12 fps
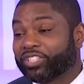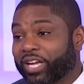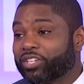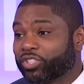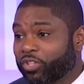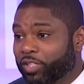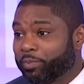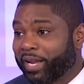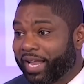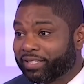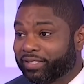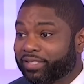Actually, I just lost my
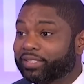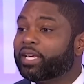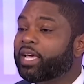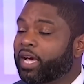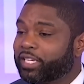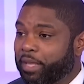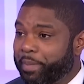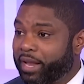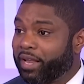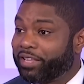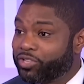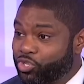licenses because I'm
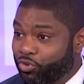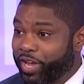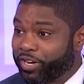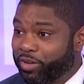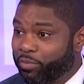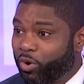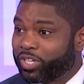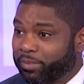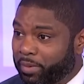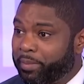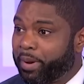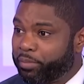not allowed to trade anymore because
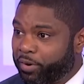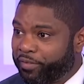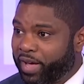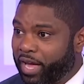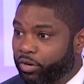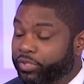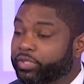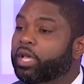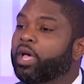I'm a member of Congress.